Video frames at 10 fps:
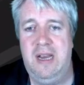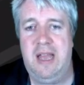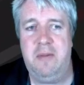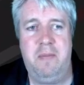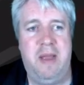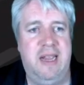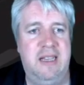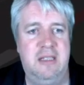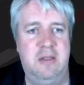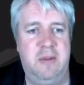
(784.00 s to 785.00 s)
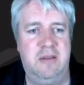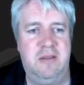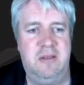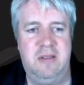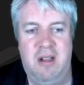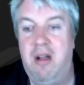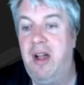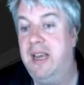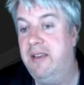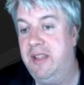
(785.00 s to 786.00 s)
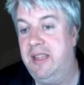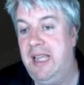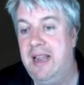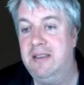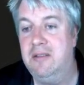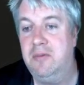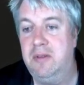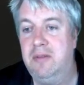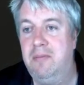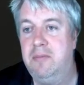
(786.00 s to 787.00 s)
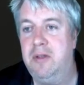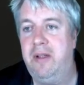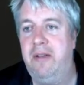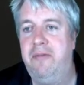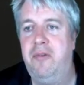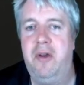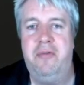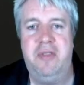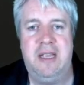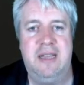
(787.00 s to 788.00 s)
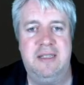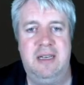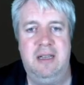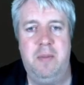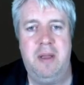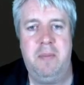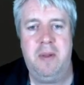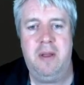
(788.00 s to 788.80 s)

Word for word: We let them back into it kind of at the end. We took our foot off the gas a little bit,